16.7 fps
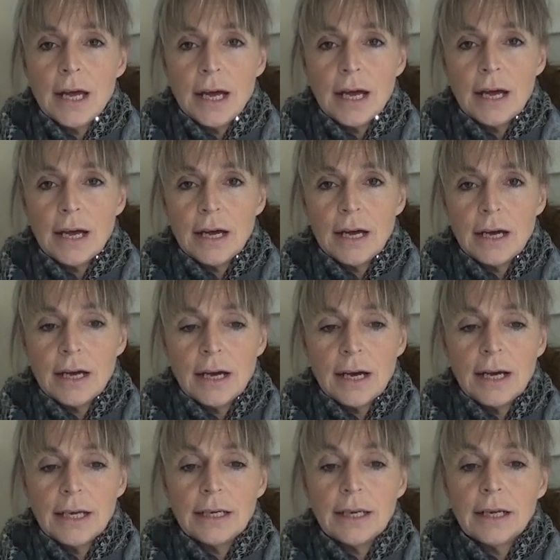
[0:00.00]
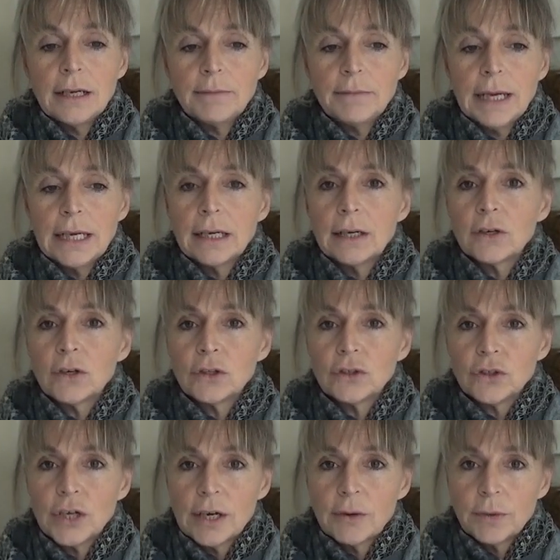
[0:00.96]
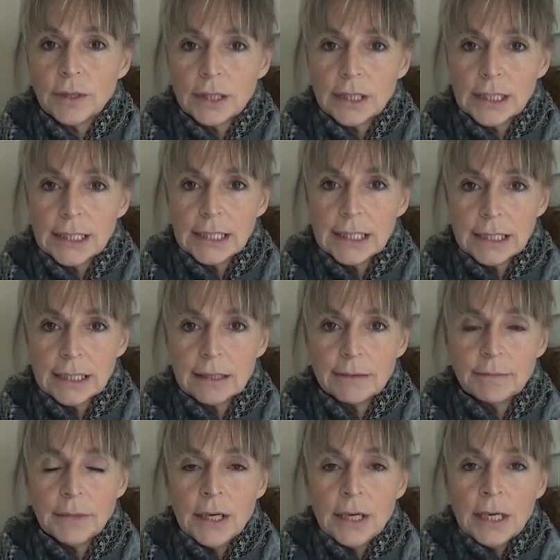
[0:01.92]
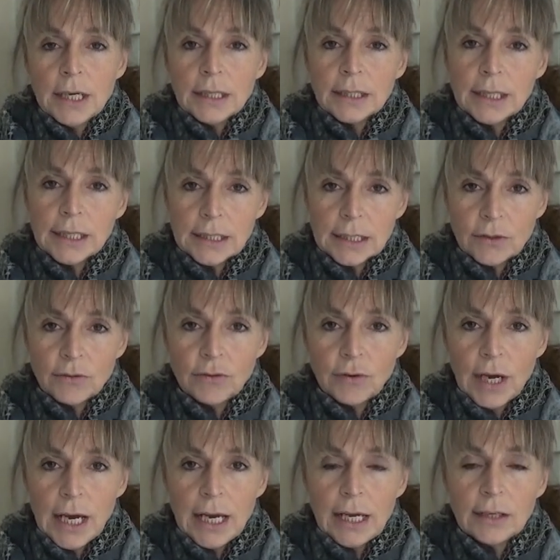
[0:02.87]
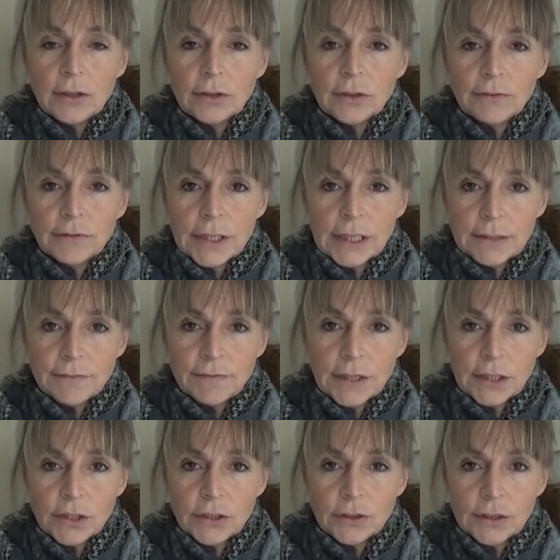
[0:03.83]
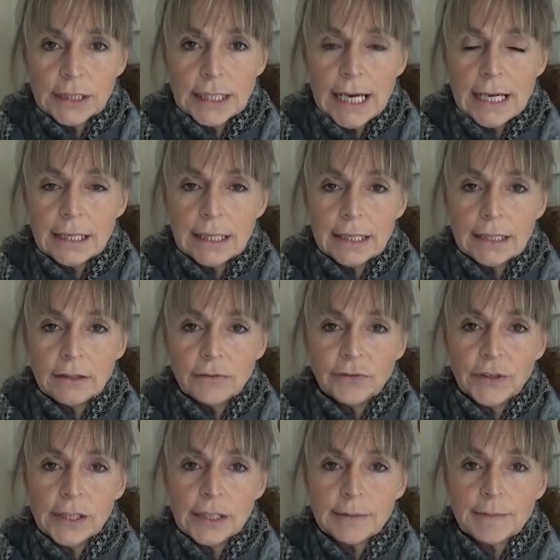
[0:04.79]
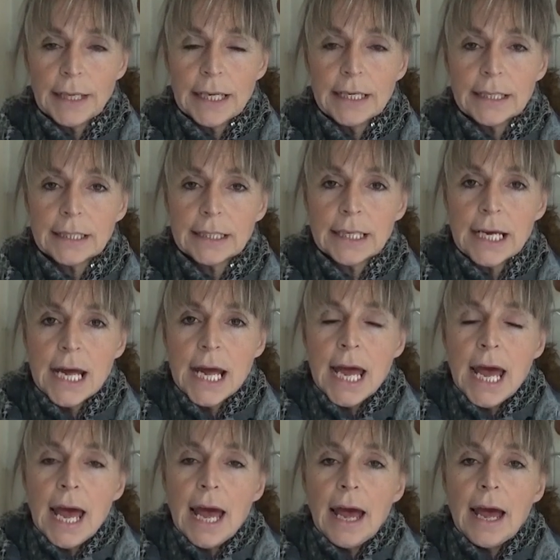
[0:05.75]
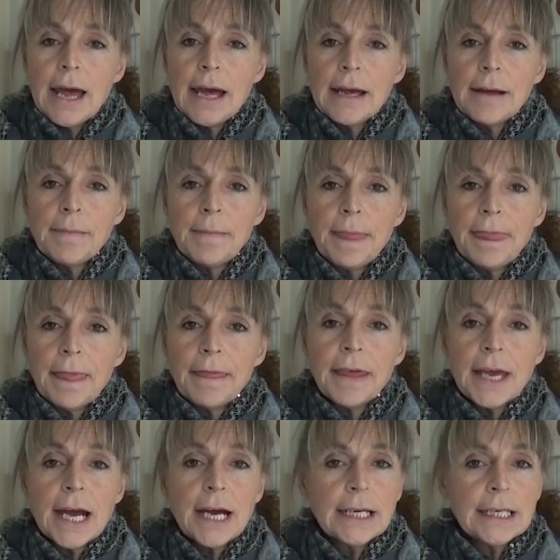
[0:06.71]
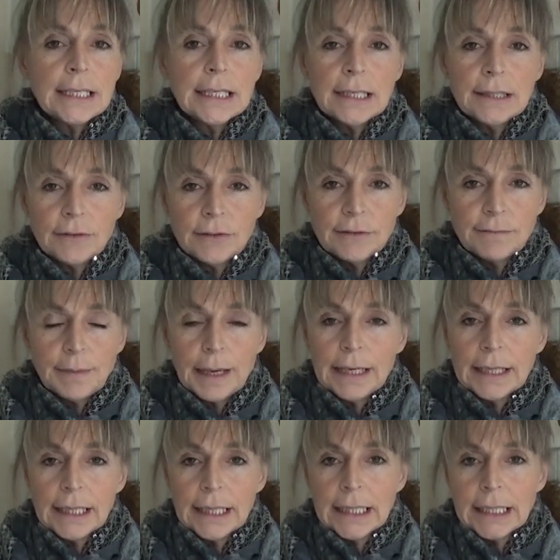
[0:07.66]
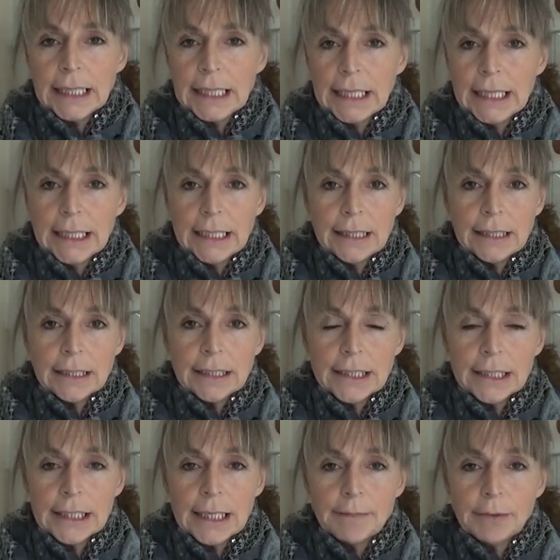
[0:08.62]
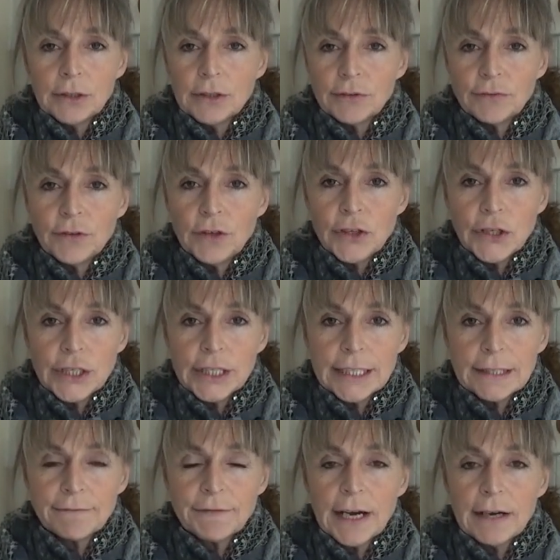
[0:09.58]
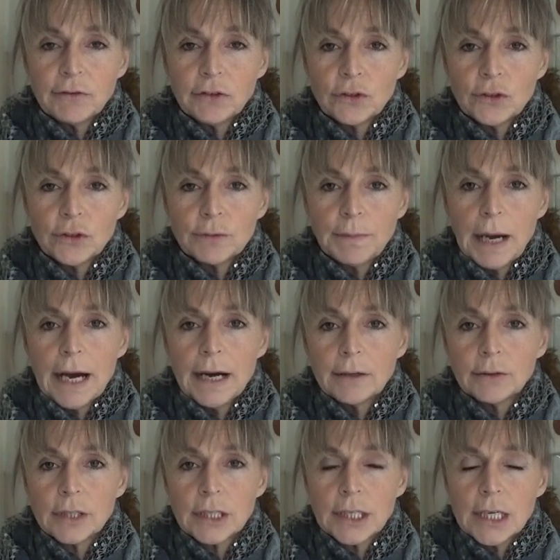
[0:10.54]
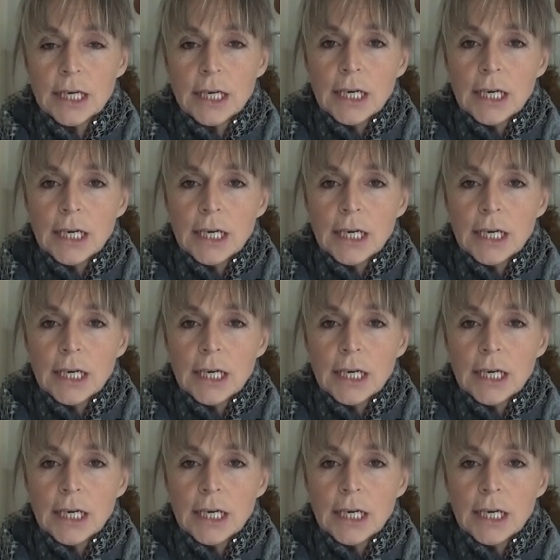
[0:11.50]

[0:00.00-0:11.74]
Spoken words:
making a contract with the system that has created all of this fictional debt in the first place. The idea of paying a bunch of lawyers £500